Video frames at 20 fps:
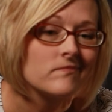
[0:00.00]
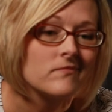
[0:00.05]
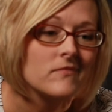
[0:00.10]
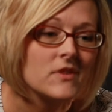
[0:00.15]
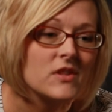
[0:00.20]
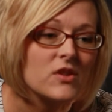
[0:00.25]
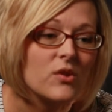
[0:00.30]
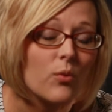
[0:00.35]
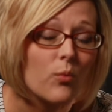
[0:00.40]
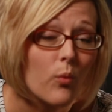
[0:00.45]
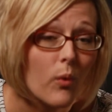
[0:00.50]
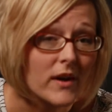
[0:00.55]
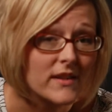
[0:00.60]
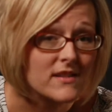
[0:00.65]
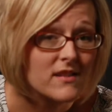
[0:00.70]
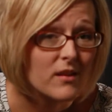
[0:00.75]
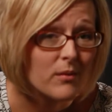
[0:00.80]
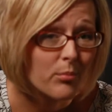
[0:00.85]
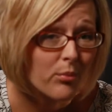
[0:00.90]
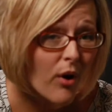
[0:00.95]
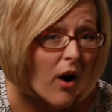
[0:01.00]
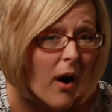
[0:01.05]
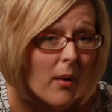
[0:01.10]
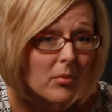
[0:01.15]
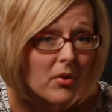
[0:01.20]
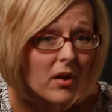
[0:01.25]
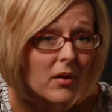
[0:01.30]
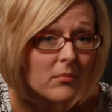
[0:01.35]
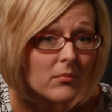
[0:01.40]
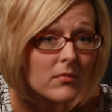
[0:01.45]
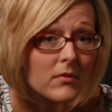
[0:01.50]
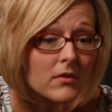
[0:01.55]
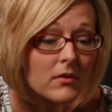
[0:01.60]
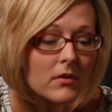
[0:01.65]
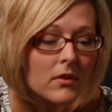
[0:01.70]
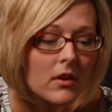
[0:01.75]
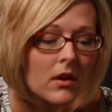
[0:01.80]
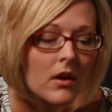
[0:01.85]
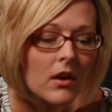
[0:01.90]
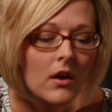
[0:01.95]
So what's the problem?
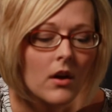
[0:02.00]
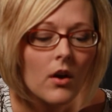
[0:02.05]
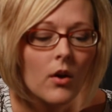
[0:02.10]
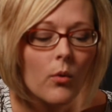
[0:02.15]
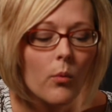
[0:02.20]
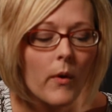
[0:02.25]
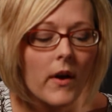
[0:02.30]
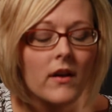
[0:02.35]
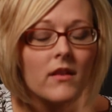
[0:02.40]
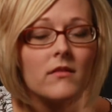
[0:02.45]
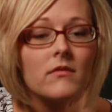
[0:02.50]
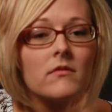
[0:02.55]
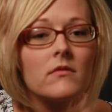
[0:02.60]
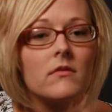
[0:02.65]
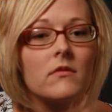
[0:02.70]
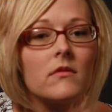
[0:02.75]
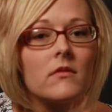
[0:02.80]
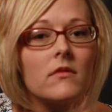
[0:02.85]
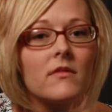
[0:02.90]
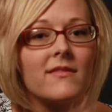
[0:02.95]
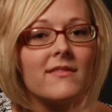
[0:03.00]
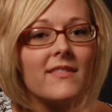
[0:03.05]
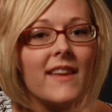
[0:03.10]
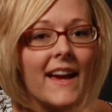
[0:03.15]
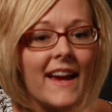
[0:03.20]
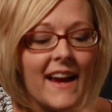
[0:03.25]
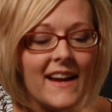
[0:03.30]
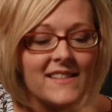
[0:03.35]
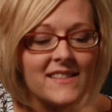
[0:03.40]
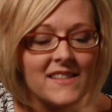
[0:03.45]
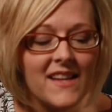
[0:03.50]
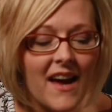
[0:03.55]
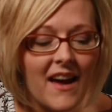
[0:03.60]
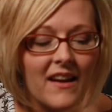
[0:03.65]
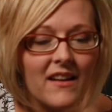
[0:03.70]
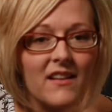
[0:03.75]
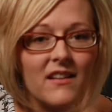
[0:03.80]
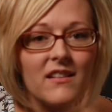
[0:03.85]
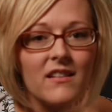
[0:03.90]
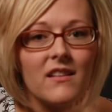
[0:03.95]
Well, like I
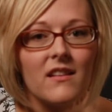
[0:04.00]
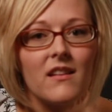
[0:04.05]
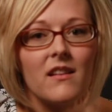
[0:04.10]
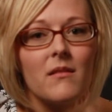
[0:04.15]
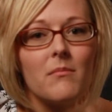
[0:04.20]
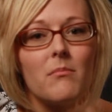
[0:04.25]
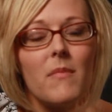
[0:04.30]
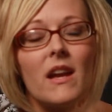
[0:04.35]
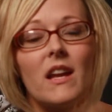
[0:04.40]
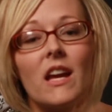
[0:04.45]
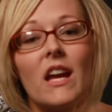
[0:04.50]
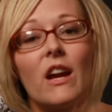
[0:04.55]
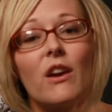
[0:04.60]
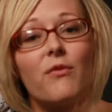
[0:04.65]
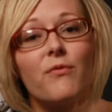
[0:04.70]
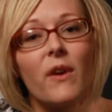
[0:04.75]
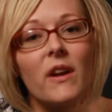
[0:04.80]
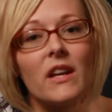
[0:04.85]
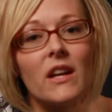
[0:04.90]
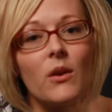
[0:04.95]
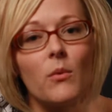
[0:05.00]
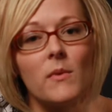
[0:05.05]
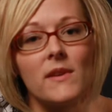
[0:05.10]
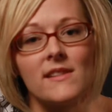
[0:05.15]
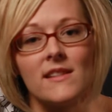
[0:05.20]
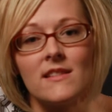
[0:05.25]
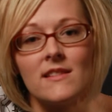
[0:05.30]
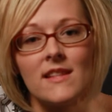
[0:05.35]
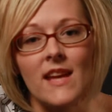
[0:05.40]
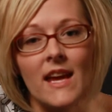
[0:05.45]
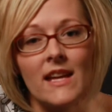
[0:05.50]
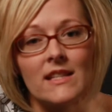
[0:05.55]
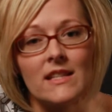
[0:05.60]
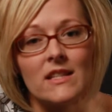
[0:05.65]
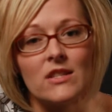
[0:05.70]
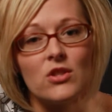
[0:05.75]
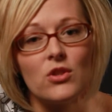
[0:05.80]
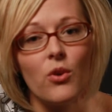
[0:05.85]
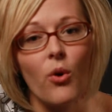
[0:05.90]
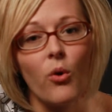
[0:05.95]
said, Medicare funding was
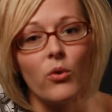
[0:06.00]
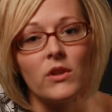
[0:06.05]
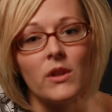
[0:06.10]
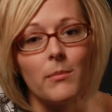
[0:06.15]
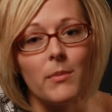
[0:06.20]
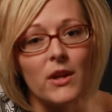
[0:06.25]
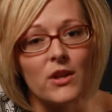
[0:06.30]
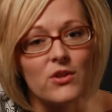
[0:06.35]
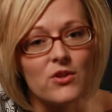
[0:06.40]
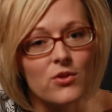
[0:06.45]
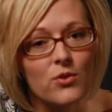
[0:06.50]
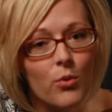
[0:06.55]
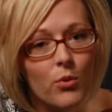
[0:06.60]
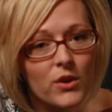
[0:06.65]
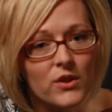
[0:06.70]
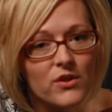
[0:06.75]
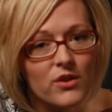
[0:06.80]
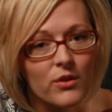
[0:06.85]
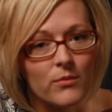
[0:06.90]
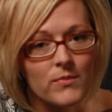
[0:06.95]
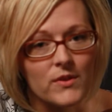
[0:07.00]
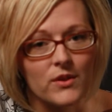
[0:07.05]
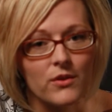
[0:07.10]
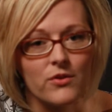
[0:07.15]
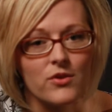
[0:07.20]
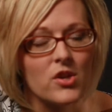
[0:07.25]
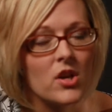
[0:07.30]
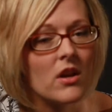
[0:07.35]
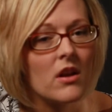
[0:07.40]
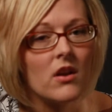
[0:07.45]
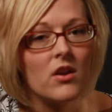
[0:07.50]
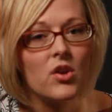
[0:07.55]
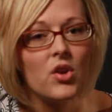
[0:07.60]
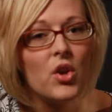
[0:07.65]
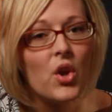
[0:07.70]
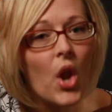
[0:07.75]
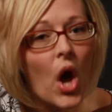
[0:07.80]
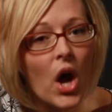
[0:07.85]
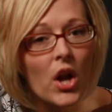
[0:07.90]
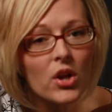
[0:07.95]
intended to only be a short-term solution,
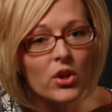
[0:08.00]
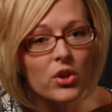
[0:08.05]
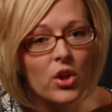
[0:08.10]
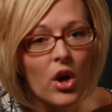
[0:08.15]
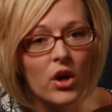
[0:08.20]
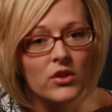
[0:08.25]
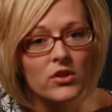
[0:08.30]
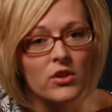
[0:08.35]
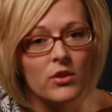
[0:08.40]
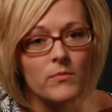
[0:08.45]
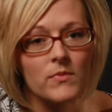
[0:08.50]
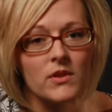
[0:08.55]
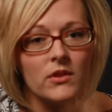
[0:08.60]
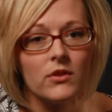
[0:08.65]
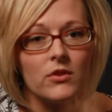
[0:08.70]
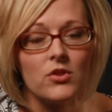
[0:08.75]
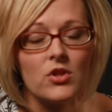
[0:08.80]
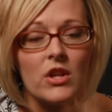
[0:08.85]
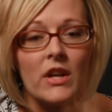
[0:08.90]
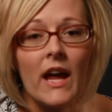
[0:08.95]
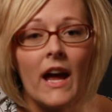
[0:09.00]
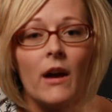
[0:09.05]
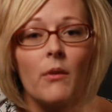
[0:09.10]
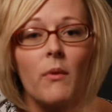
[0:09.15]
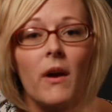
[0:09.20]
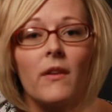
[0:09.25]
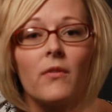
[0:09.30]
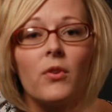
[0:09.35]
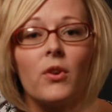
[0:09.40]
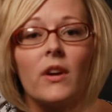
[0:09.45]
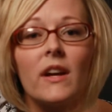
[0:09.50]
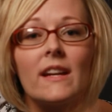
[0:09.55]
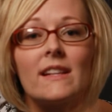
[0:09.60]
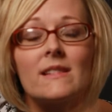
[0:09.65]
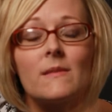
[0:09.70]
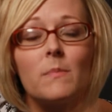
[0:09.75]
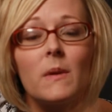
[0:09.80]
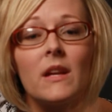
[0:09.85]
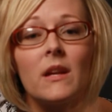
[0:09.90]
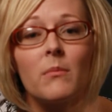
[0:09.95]
not a long-term solution. However,
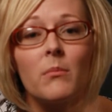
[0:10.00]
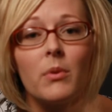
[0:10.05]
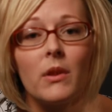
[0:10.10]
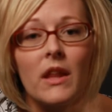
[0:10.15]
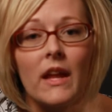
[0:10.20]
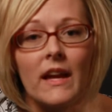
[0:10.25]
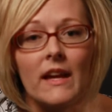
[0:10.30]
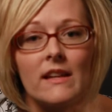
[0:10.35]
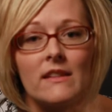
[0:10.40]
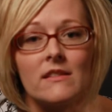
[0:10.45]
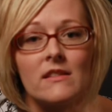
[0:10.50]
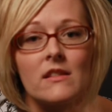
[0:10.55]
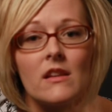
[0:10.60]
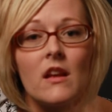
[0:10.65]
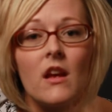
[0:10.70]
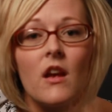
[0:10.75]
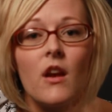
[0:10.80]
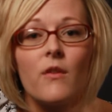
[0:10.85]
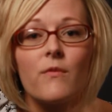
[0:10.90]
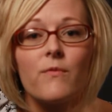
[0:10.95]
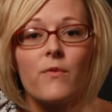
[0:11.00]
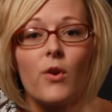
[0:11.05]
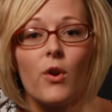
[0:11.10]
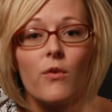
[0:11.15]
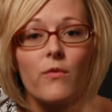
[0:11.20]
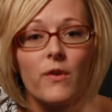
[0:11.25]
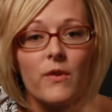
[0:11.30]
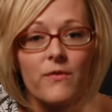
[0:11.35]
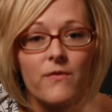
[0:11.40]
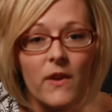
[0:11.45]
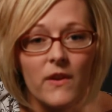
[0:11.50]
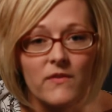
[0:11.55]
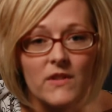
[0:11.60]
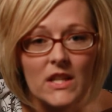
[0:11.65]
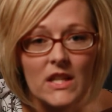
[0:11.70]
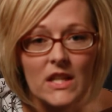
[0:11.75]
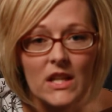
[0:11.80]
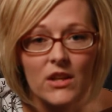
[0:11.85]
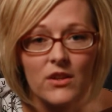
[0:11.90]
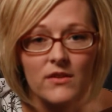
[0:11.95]
it's been in place for over 50
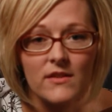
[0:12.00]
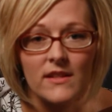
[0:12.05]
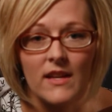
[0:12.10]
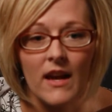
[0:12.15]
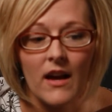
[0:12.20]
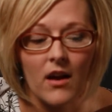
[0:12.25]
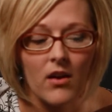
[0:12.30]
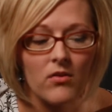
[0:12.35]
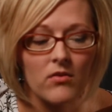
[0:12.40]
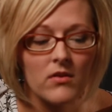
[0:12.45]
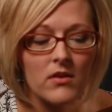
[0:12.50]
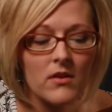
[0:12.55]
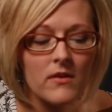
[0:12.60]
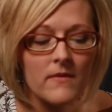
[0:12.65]
years now.